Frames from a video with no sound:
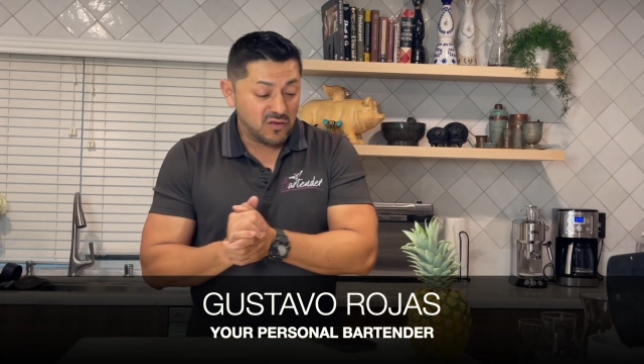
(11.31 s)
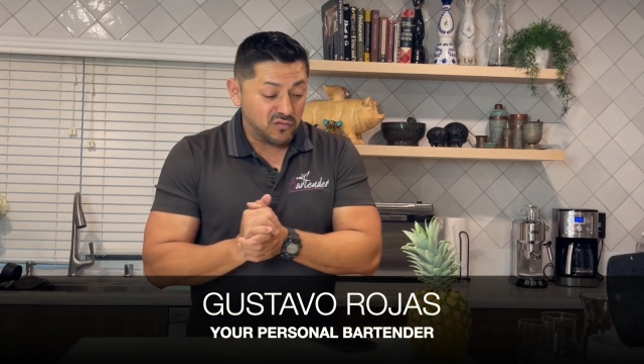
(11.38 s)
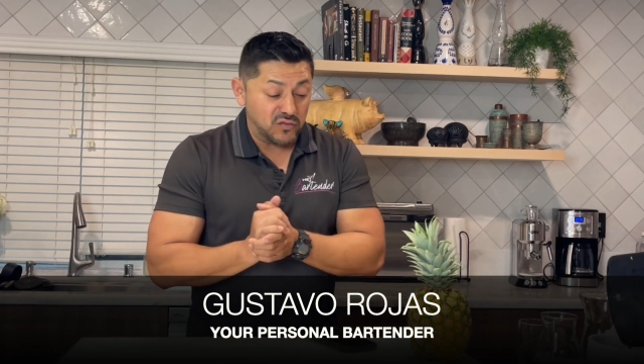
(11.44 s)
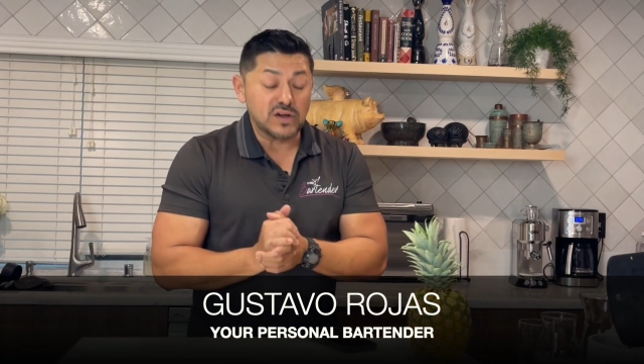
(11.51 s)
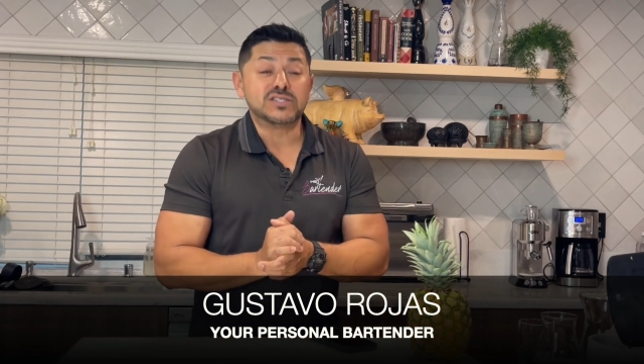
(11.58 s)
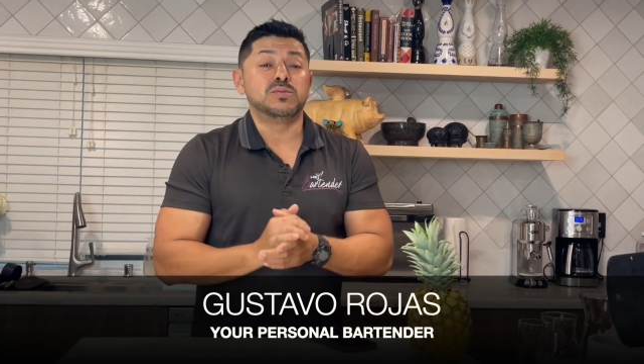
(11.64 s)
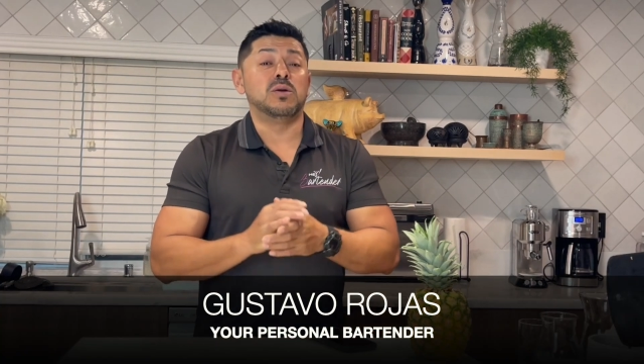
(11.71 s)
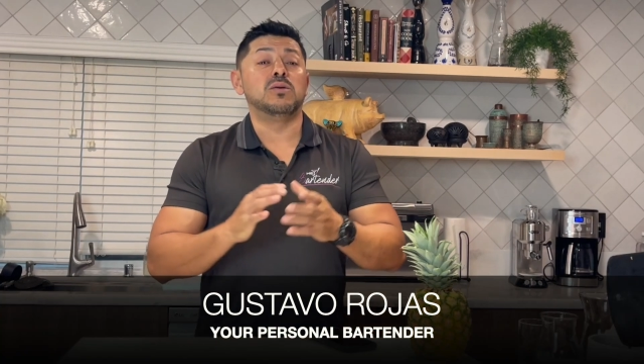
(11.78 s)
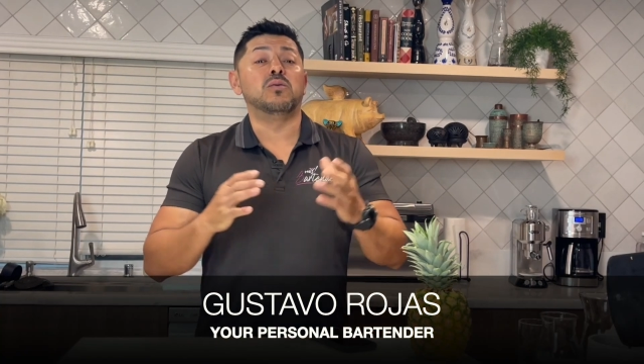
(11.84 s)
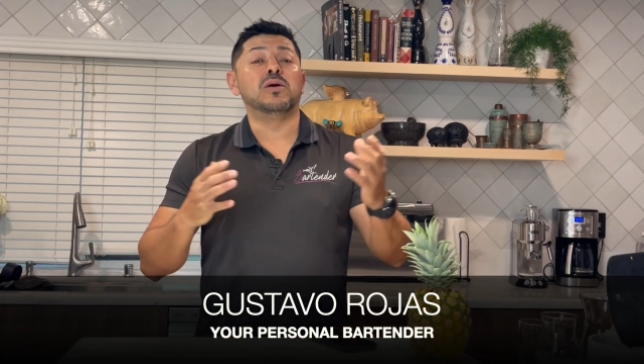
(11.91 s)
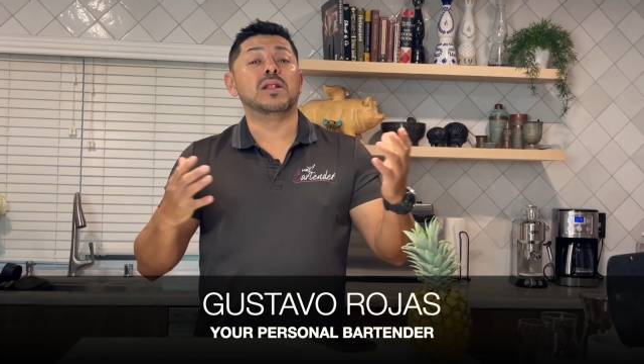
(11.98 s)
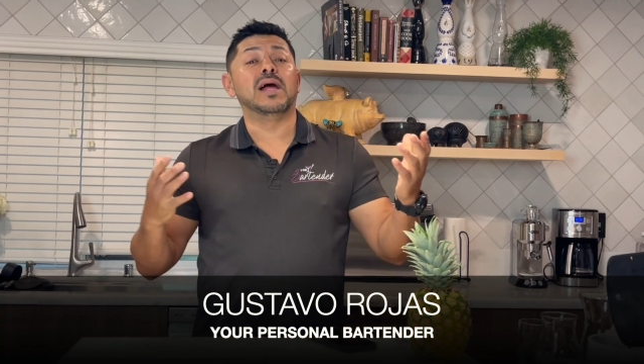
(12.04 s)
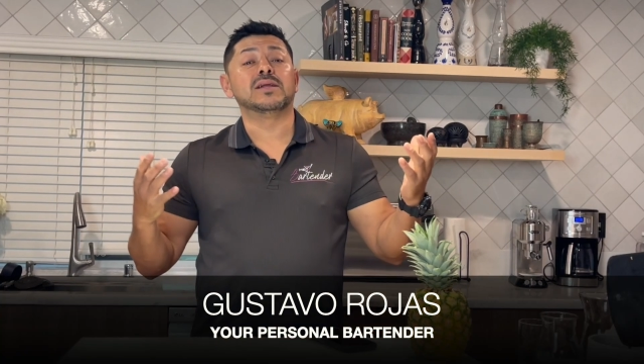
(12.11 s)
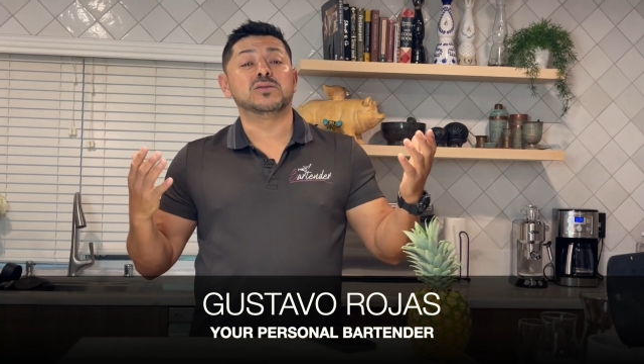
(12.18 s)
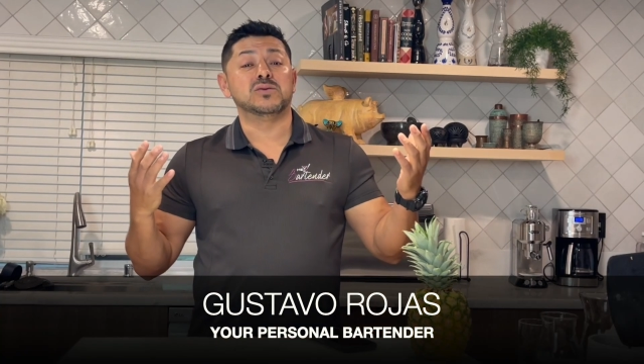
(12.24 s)
first of all, we'd
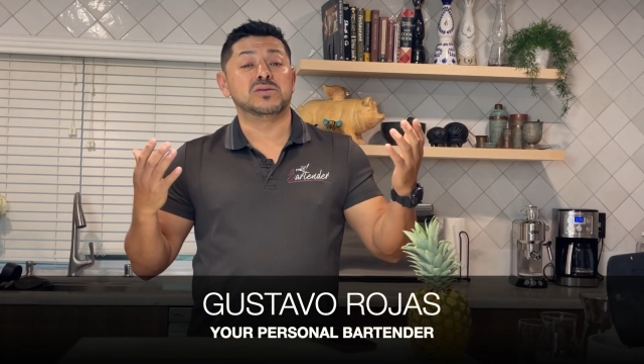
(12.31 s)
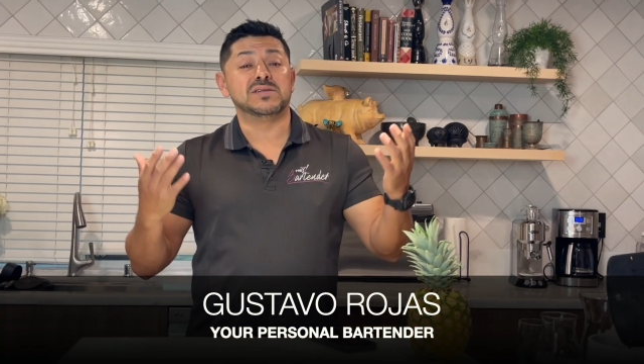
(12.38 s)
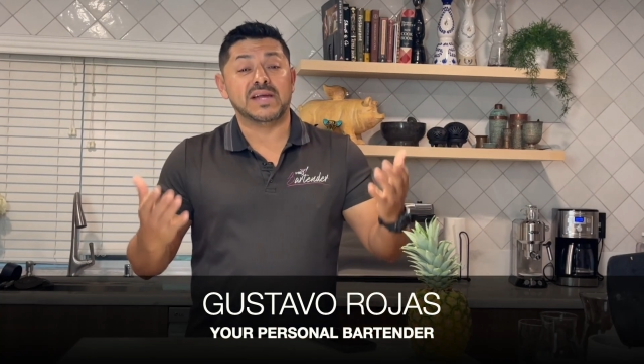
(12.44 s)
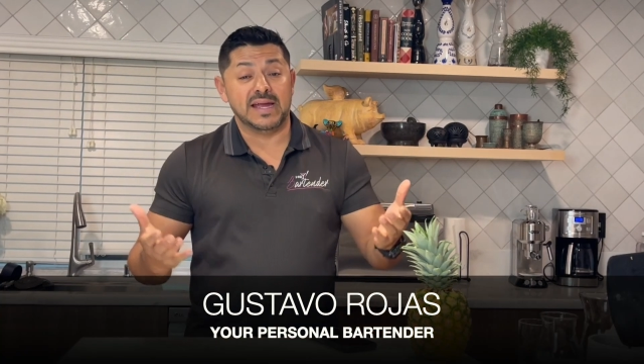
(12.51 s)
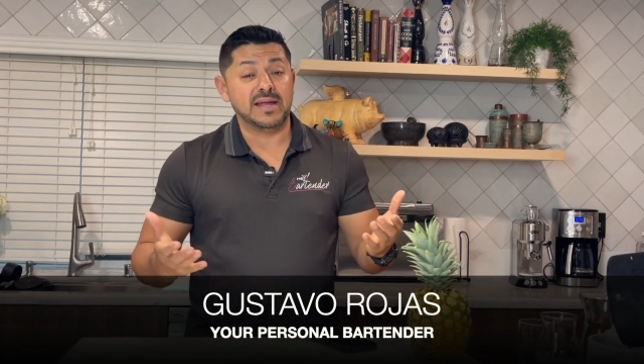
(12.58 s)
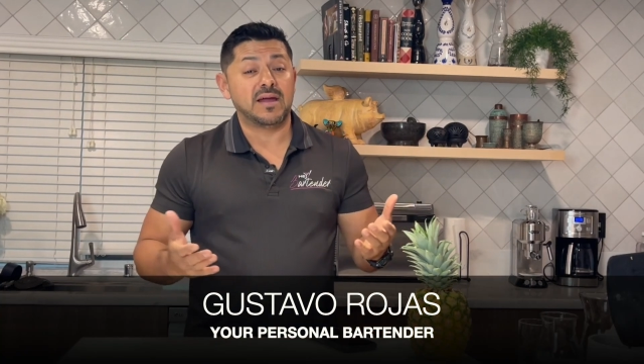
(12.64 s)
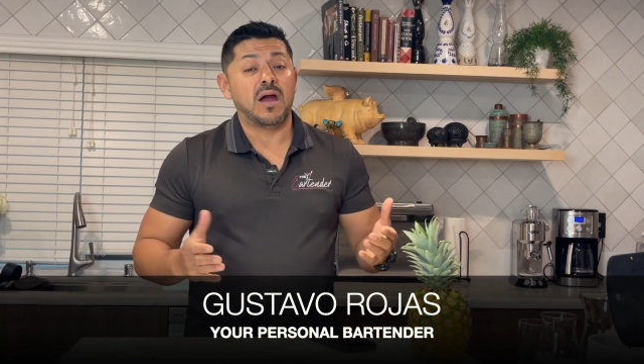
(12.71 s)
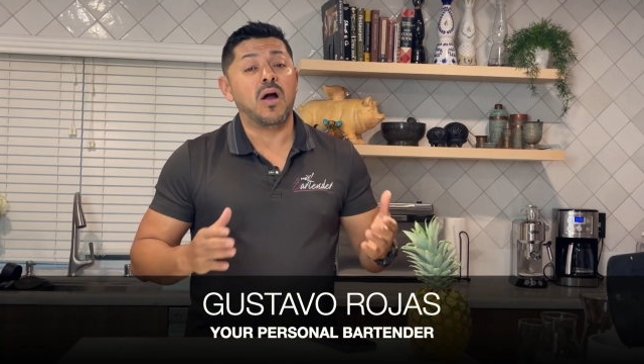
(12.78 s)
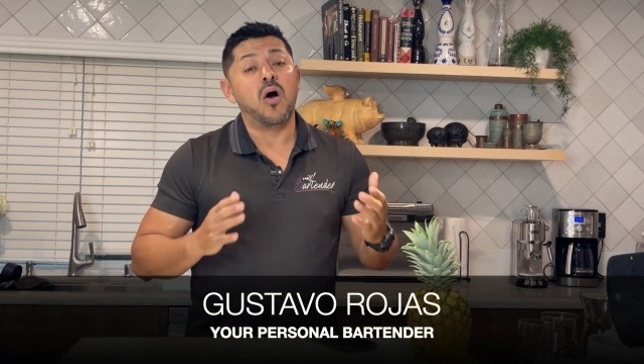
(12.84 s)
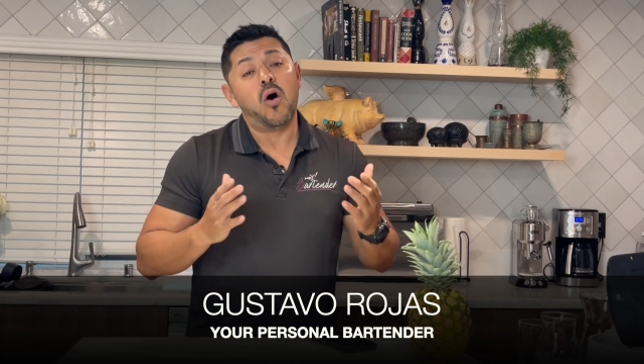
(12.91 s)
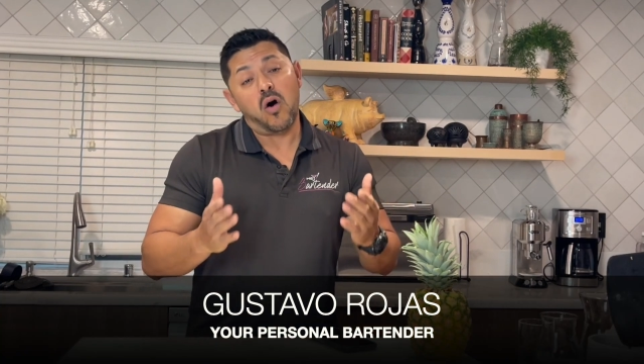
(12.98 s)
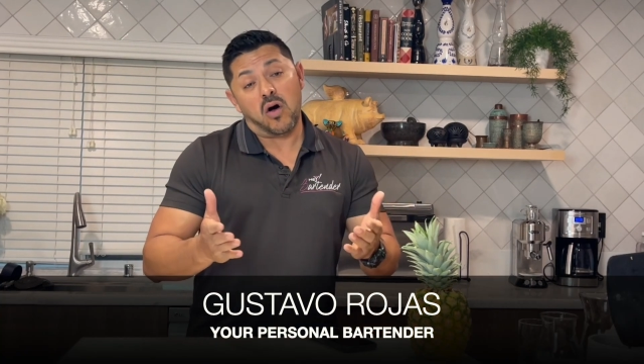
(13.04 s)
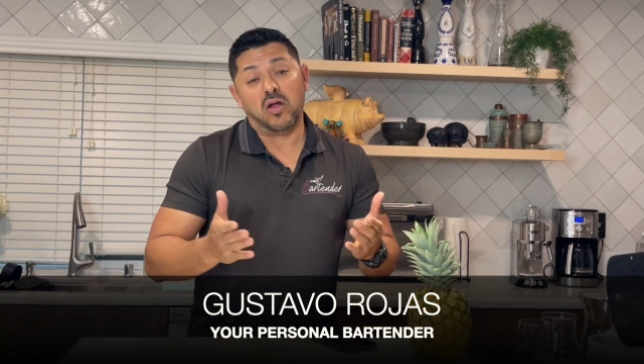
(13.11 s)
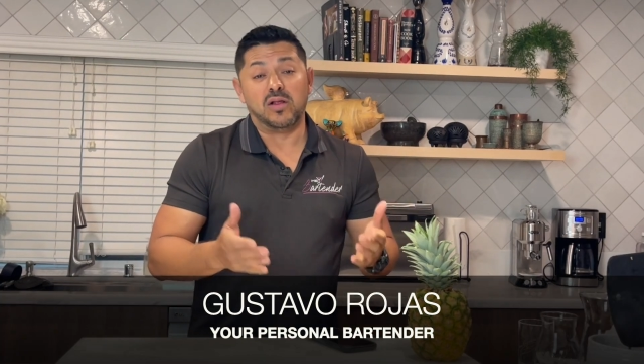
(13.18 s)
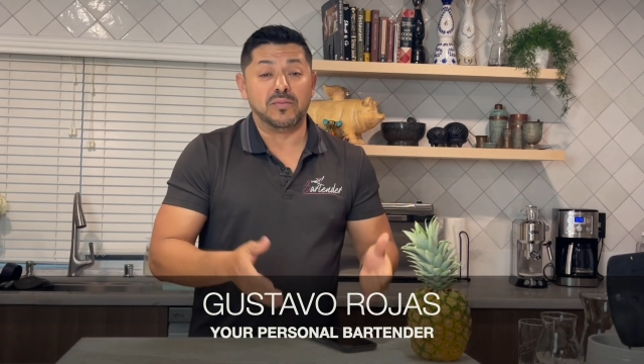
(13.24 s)
like to thank
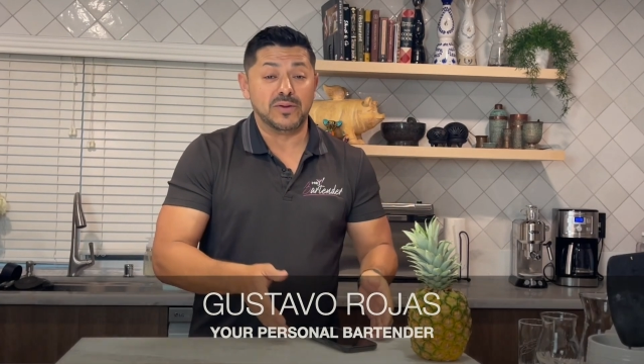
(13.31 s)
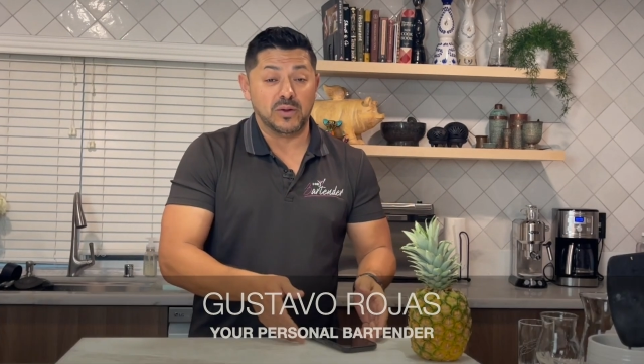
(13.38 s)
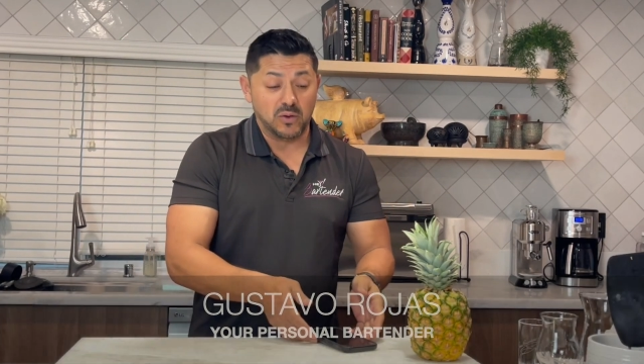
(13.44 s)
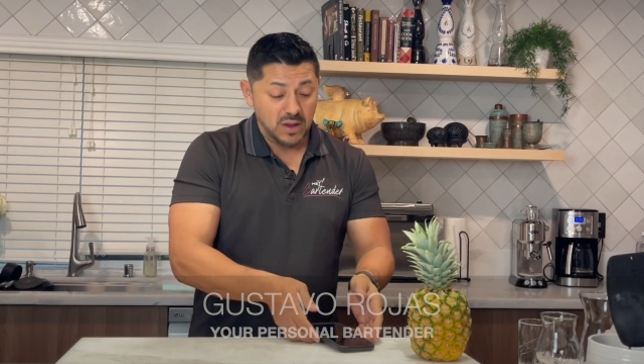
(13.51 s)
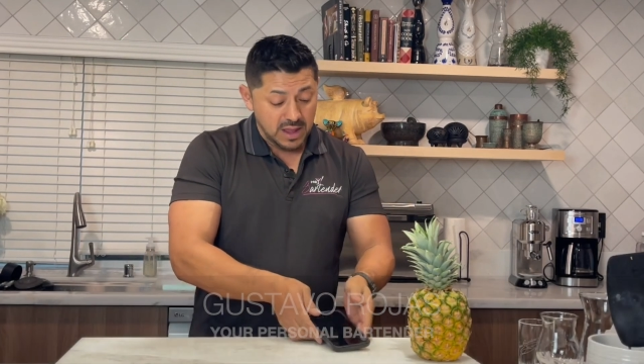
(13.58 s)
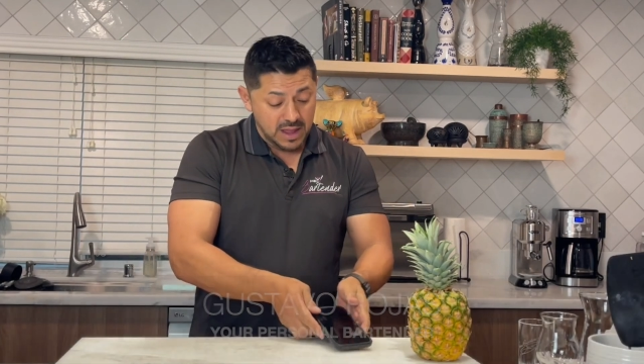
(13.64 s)
all of you.